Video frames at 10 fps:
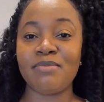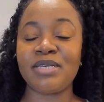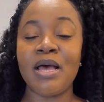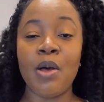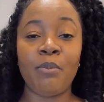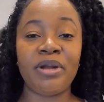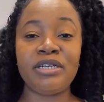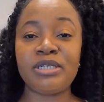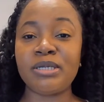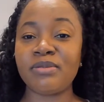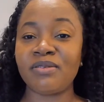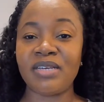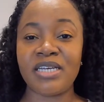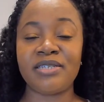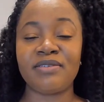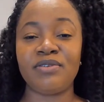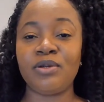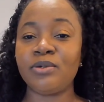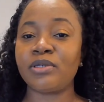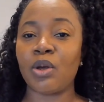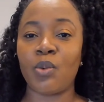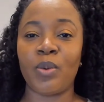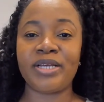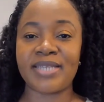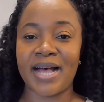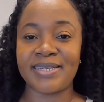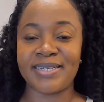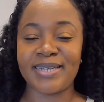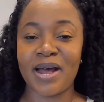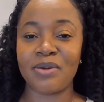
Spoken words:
But in terms of ease of use, Wix has it down.